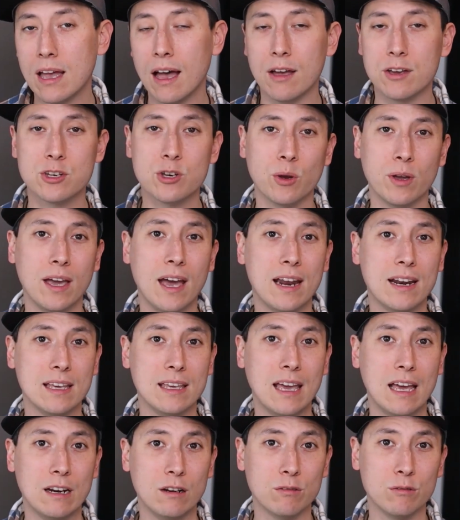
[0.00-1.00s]
I'll show you how to
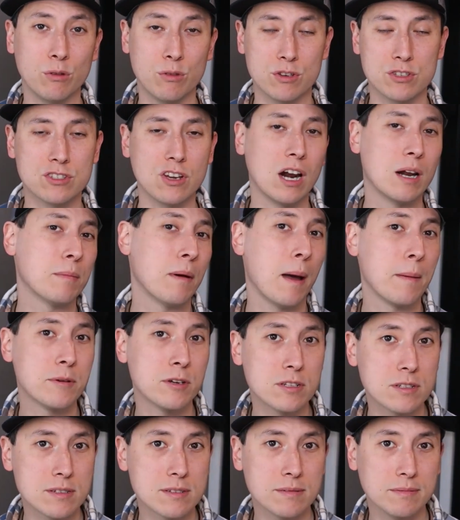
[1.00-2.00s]
get in through the startup
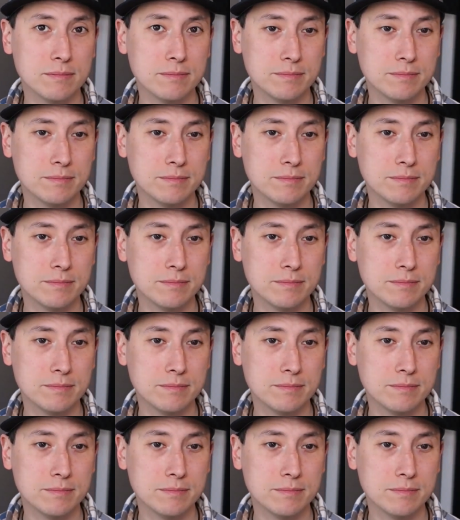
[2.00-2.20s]
options.